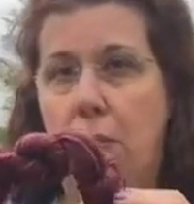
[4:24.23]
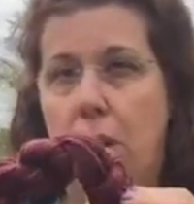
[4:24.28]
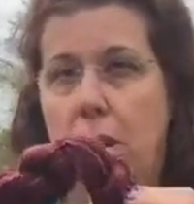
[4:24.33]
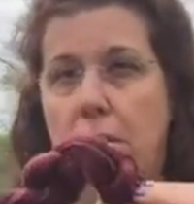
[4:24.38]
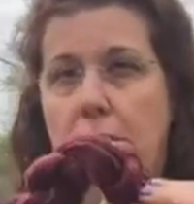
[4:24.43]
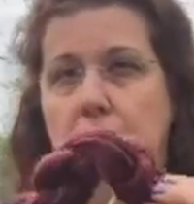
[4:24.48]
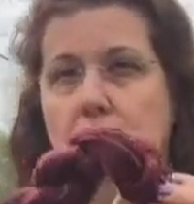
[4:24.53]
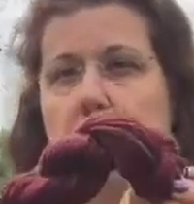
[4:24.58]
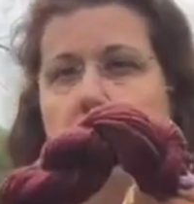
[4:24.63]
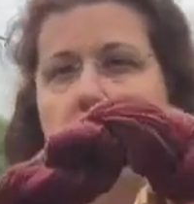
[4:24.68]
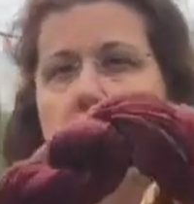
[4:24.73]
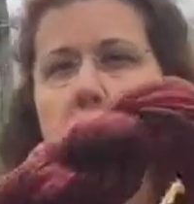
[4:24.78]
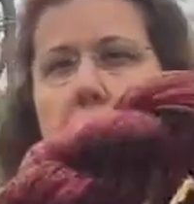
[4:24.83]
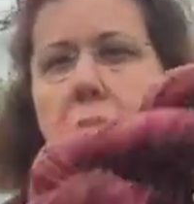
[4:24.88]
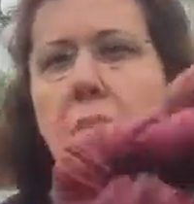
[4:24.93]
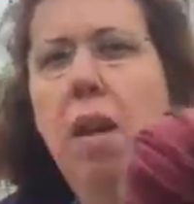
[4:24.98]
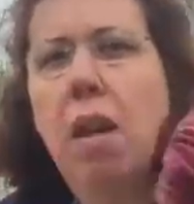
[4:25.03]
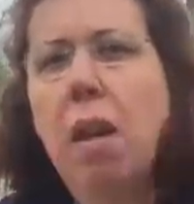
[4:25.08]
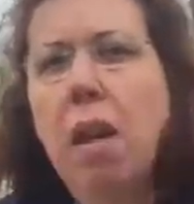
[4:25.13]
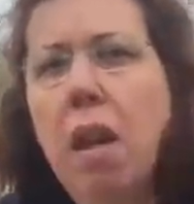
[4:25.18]
was.
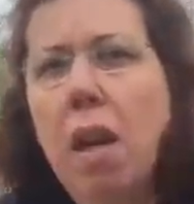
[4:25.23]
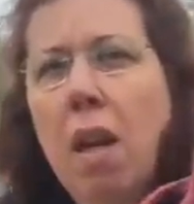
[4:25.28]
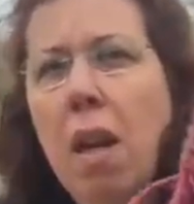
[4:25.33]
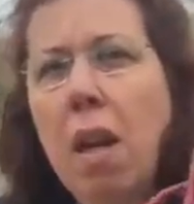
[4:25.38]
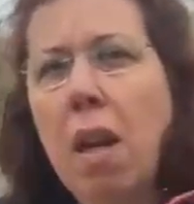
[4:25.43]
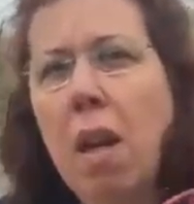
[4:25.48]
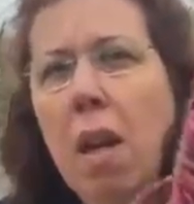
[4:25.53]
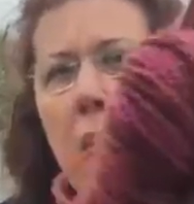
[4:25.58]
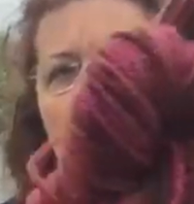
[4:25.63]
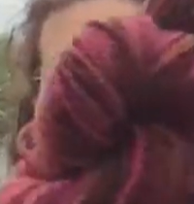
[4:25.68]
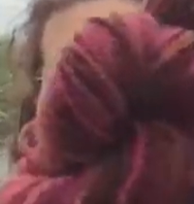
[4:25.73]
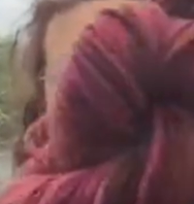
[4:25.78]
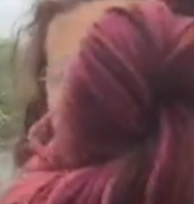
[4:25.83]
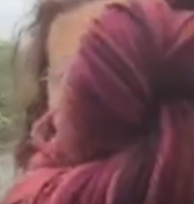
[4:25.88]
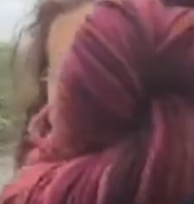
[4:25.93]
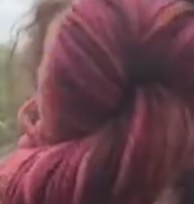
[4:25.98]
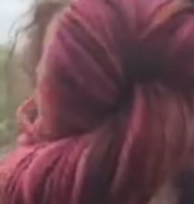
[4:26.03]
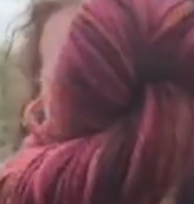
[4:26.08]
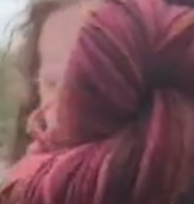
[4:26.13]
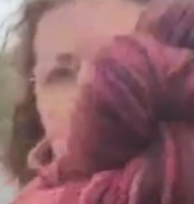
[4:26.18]

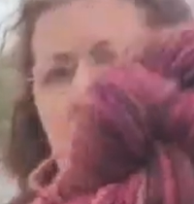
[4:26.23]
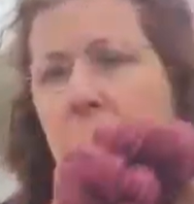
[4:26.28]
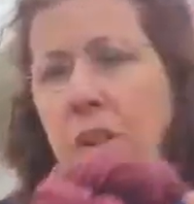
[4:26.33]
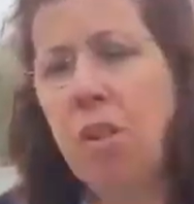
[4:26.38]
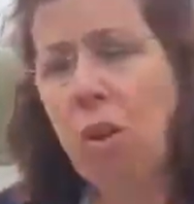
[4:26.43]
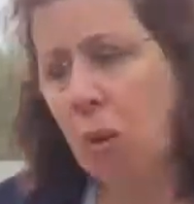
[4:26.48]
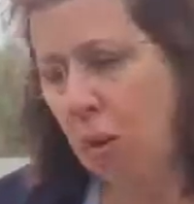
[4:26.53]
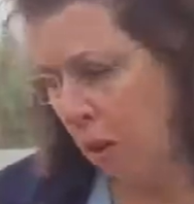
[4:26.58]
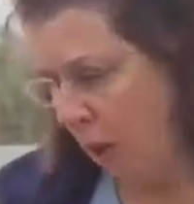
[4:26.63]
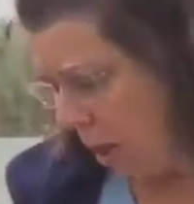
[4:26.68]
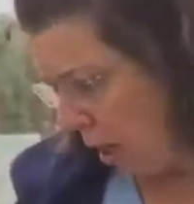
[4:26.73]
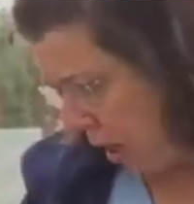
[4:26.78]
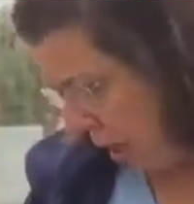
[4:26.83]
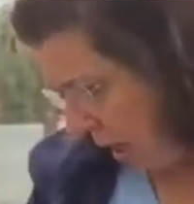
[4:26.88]
Um, so